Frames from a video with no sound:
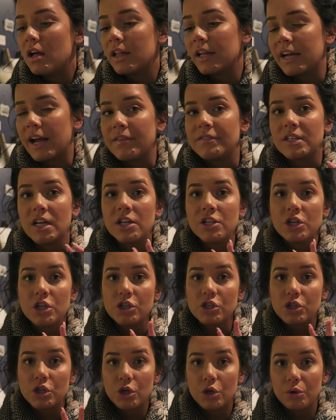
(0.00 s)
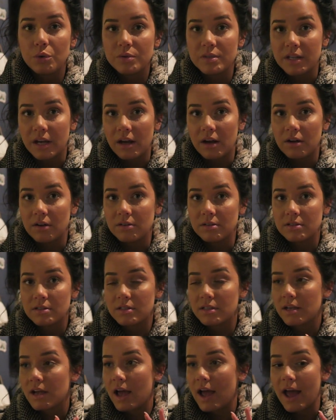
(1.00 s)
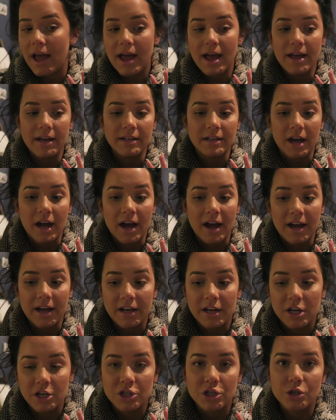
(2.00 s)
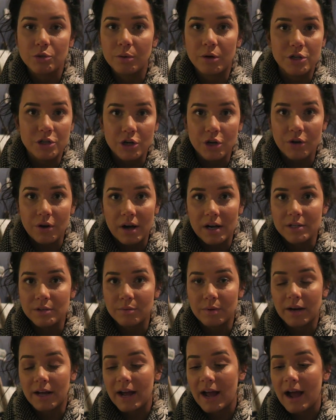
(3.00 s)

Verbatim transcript: Like, I've done two sales, and I just want to show you guys what I